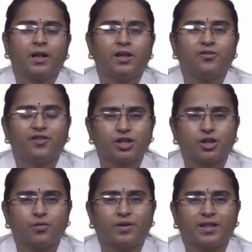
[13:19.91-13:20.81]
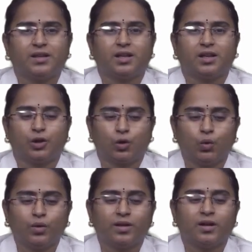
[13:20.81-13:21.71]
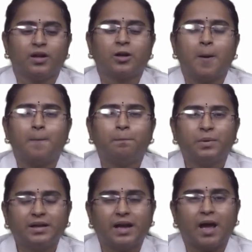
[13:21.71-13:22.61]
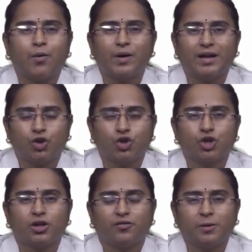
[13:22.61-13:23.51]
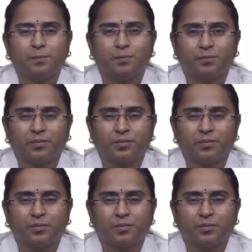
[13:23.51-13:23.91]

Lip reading: And the first visit includes complete evaluation of the